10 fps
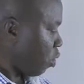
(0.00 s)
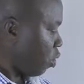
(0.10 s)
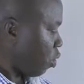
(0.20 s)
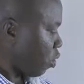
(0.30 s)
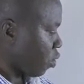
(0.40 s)

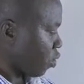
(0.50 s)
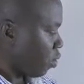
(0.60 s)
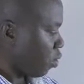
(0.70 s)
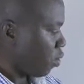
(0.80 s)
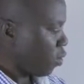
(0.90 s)
or
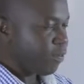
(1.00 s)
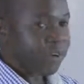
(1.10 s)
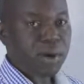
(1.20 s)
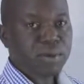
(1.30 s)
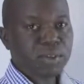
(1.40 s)

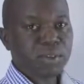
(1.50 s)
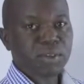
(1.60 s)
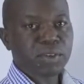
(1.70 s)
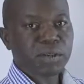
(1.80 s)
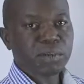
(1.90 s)
found
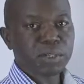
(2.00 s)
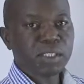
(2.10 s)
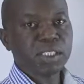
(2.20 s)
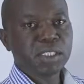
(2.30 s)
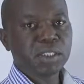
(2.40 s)
on the
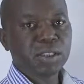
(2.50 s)
body